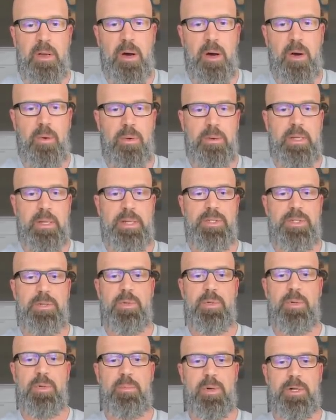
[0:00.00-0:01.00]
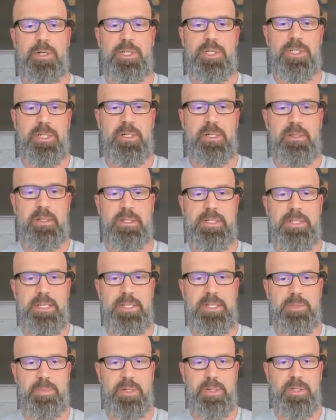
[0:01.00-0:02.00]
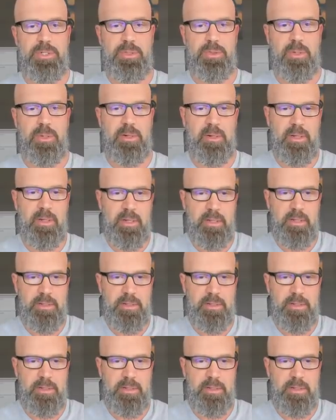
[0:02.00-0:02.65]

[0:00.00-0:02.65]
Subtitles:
Oh, got some new merch in the Teespring store.